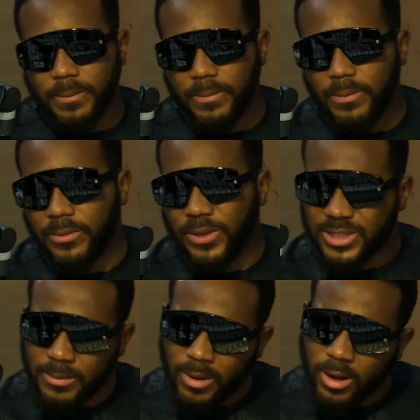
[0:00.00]
This
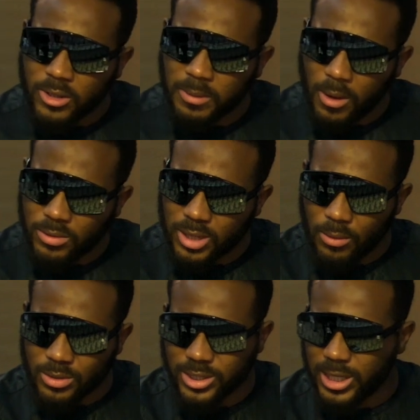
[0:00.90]
time round, I
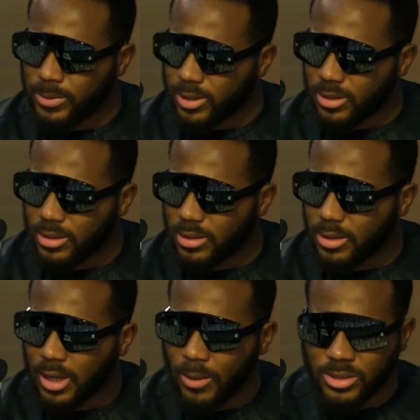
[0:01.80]
was scheming.
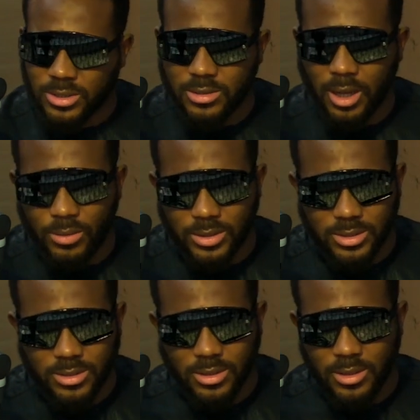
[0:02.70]
Okay. I
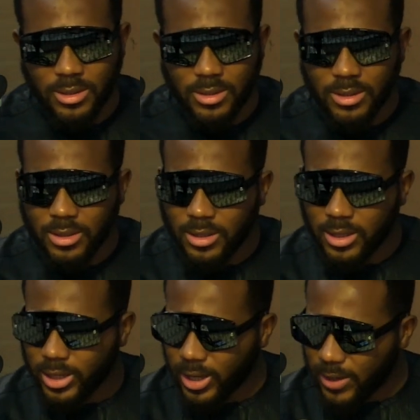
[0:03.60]
was
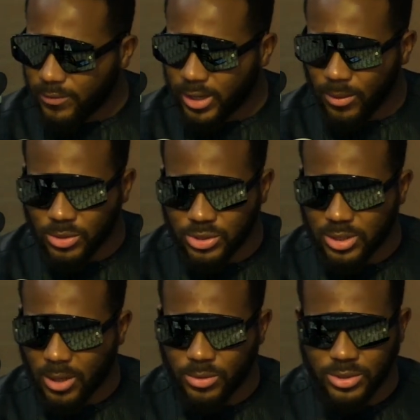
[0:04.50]
conniving. I
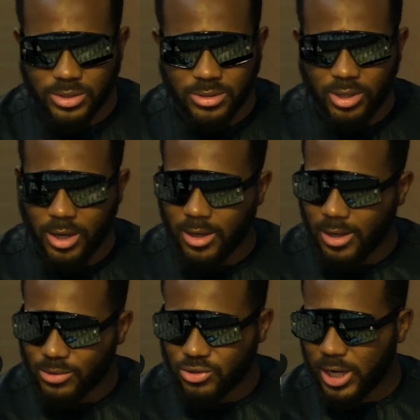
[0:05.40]
was
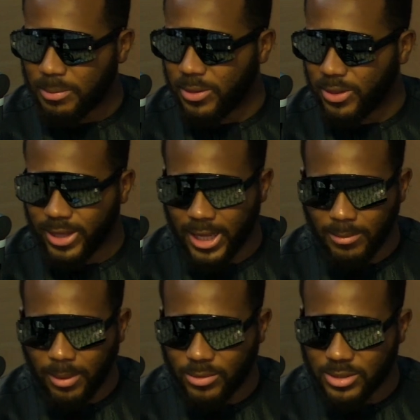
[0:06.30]
trying to play the
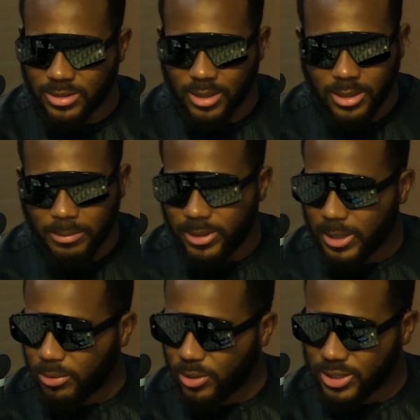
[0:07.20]
game. I was being
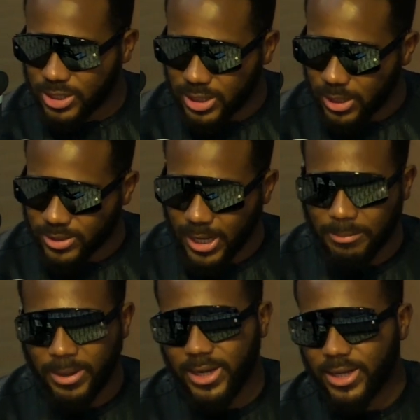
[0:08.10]
a politician. I was
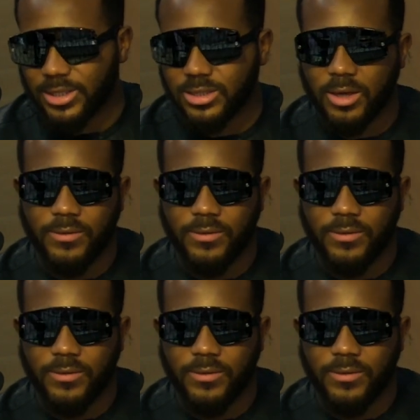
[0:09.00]
campaigning and stuff.